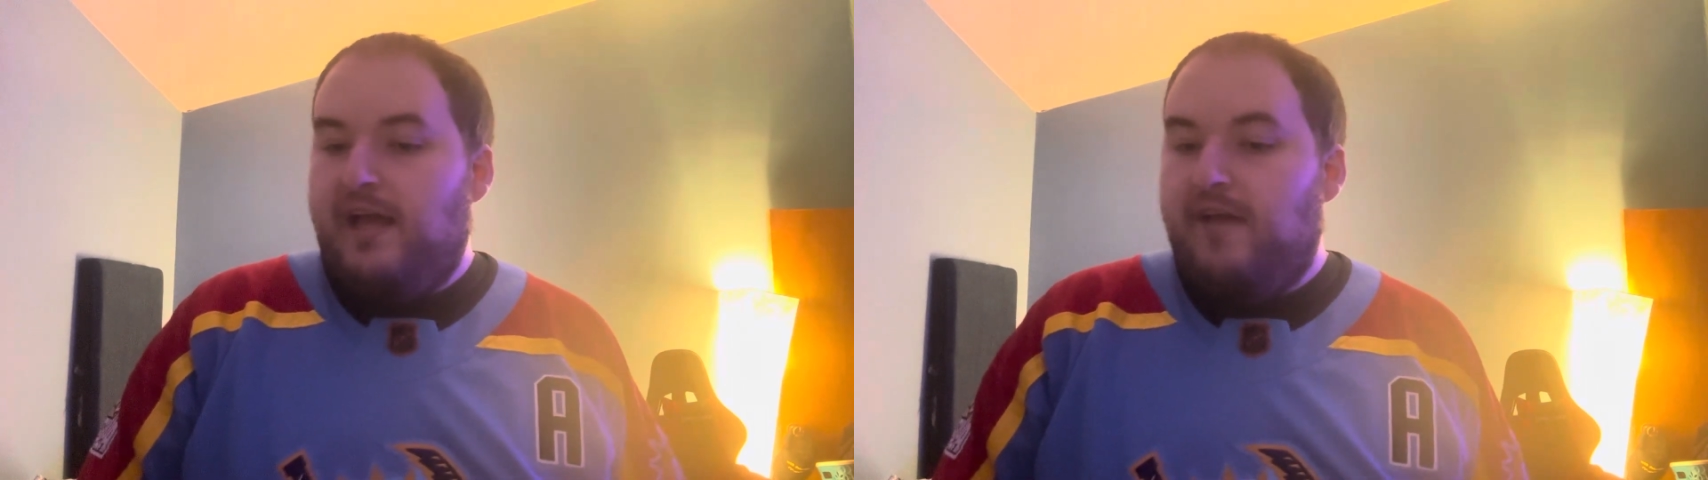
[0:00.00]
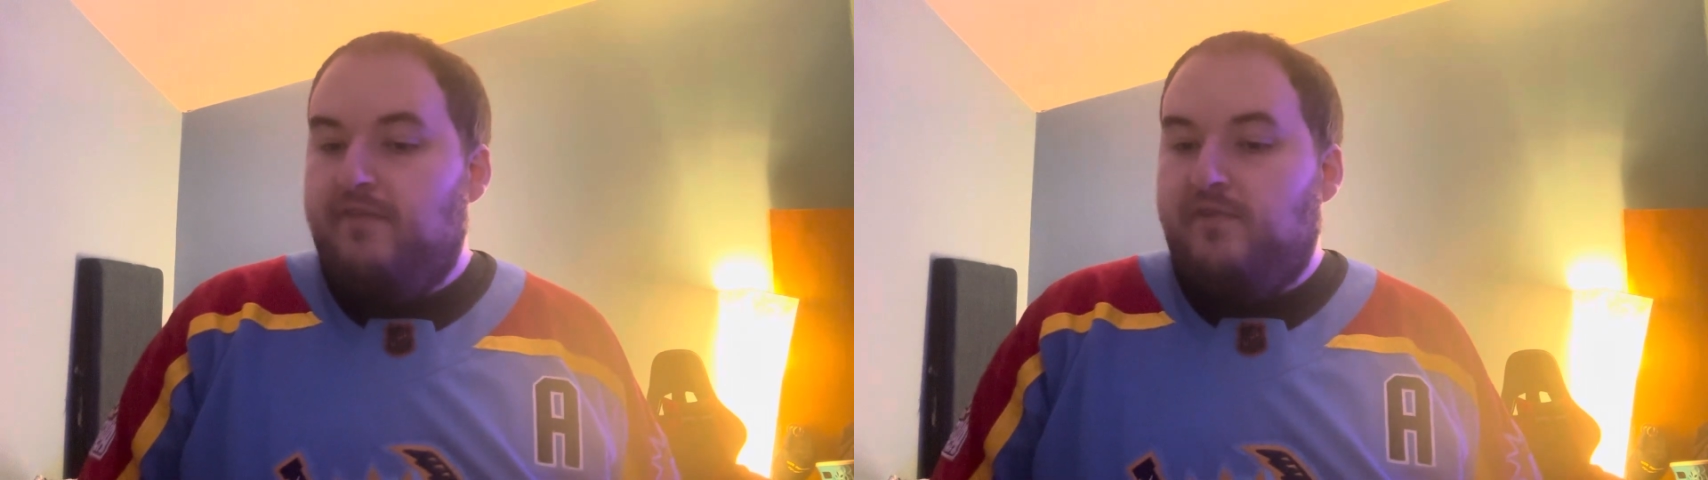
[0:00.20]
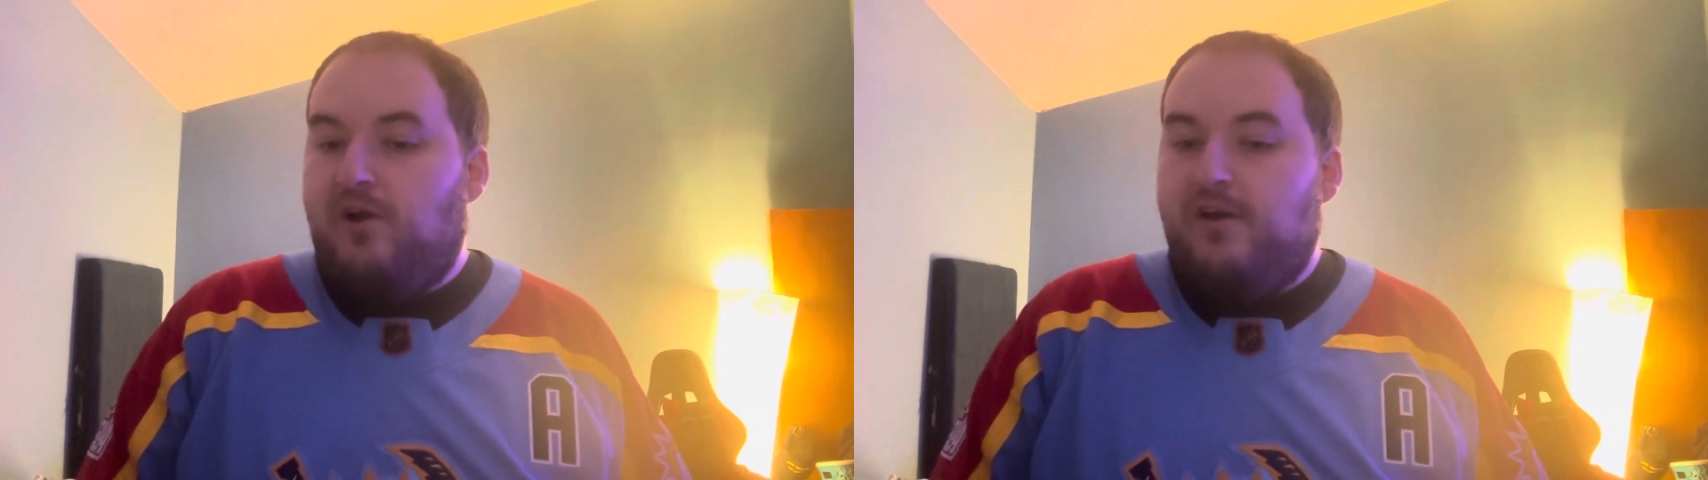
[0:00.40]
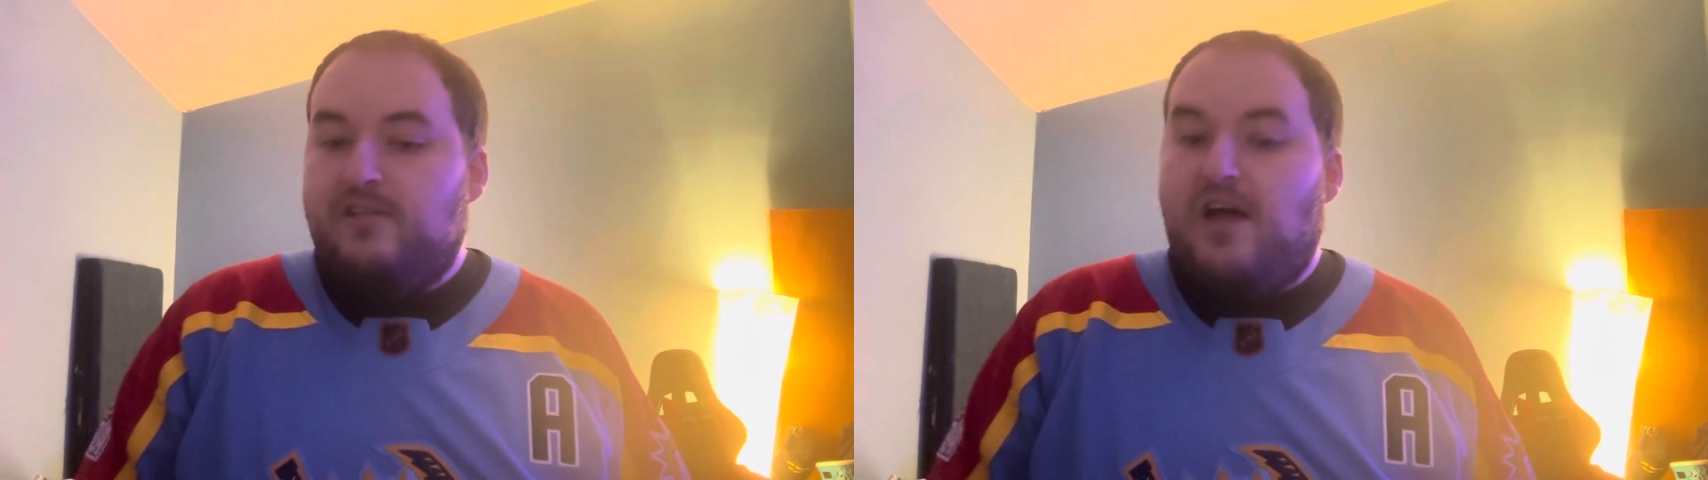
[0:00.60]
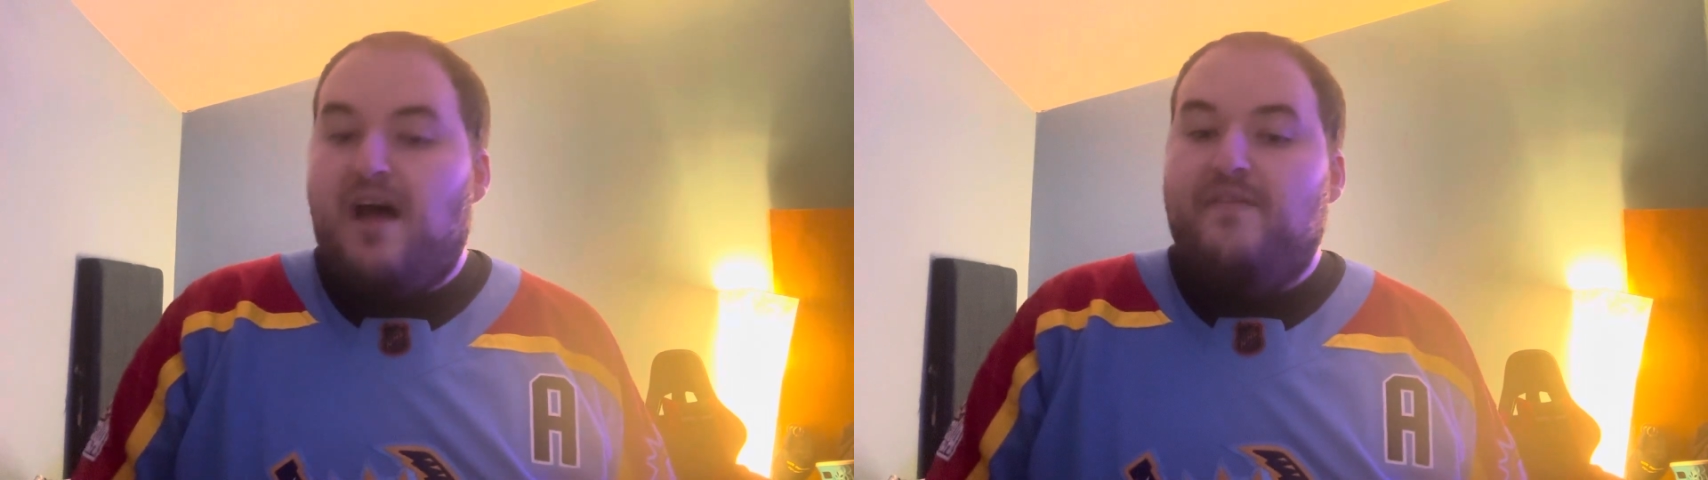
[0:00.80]
and
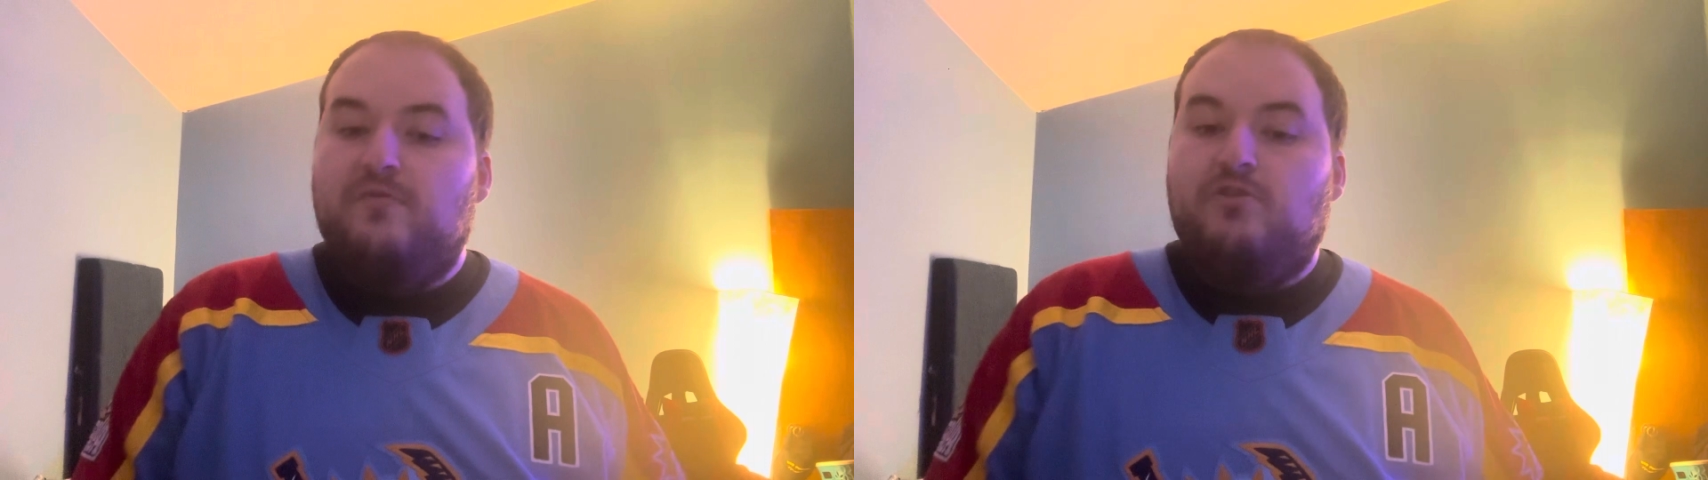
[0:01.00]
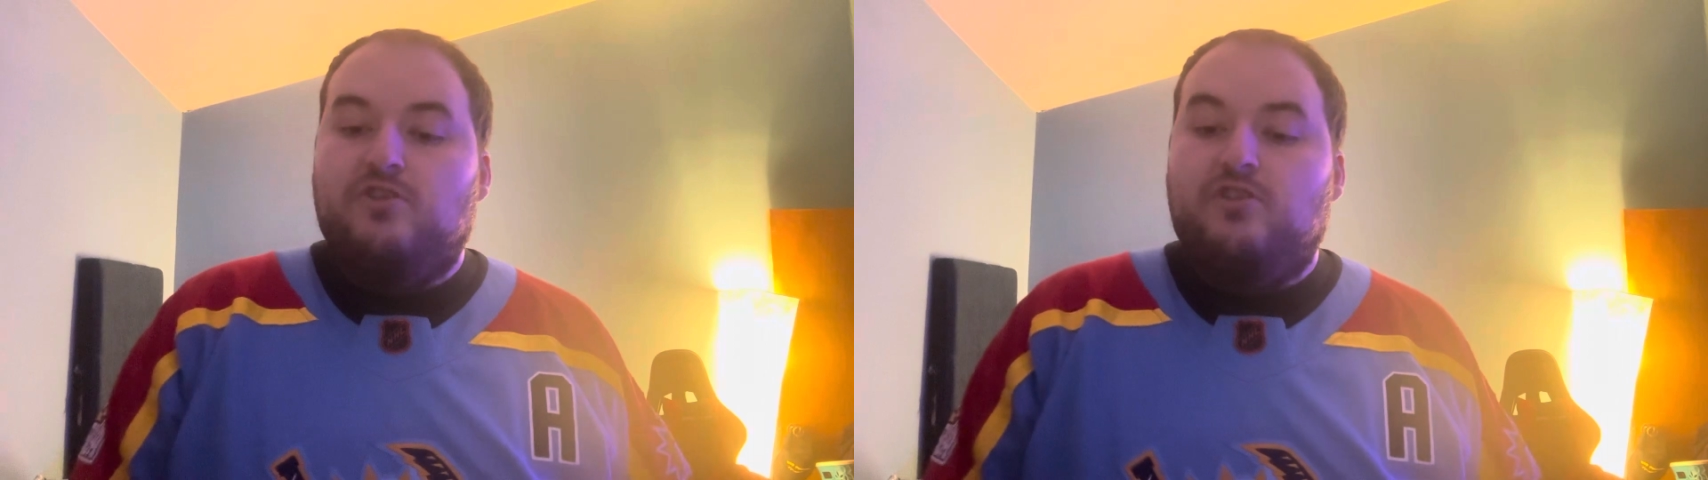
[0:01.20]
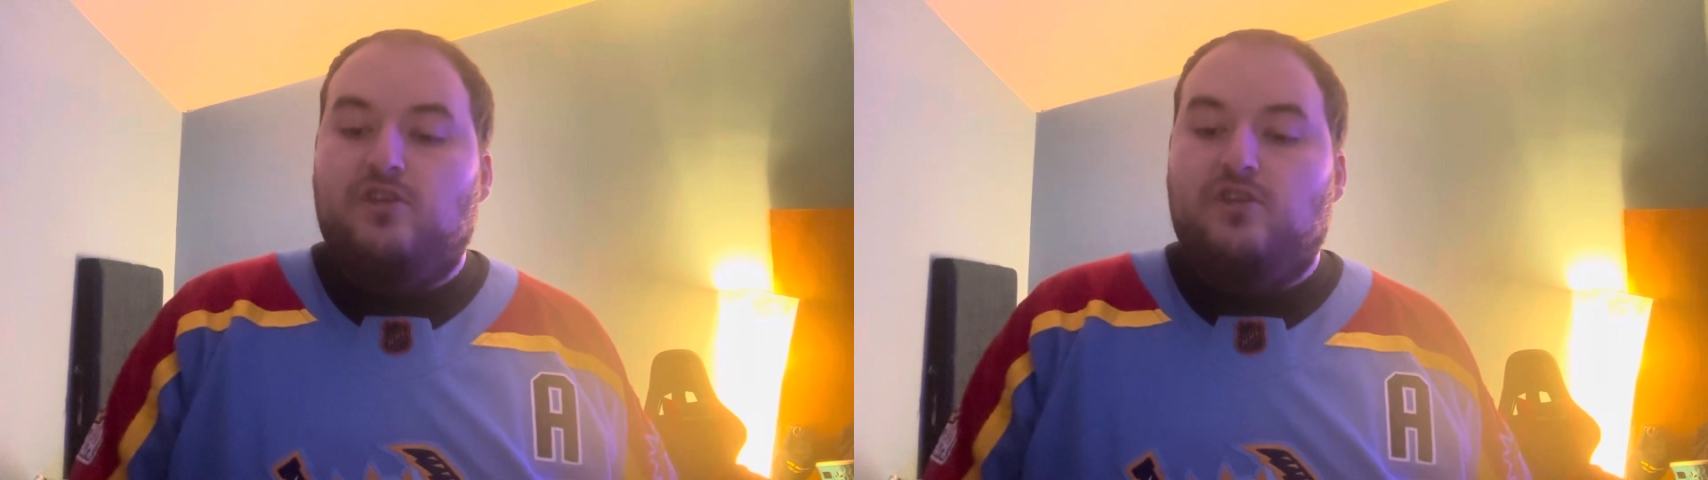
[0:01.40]
Florida's offense was just